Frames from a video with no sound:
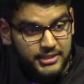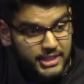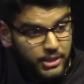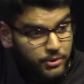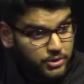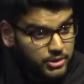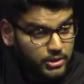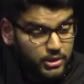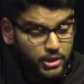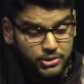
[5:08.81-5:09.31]
there
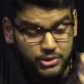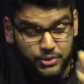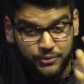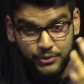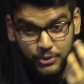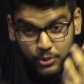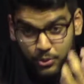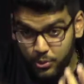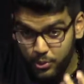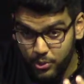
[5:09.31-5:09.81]
was lots of
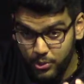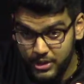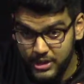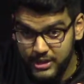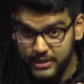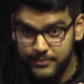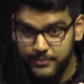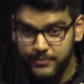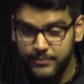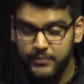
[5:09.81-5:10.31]
noor.
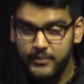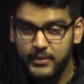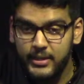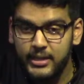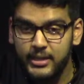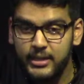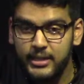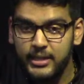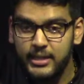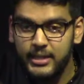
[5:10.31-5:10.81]

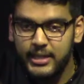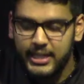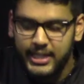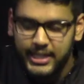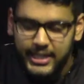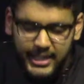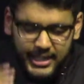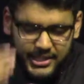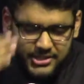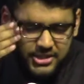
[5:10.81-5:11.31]

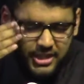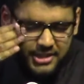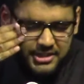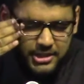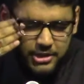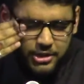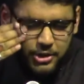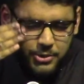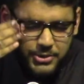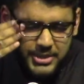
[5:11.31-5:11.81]
He
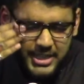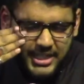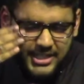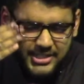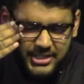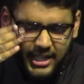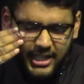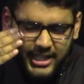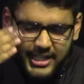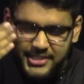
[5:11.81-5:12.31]
started losing his
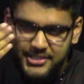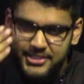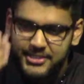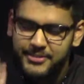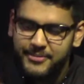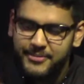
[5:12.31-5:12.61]
eyes.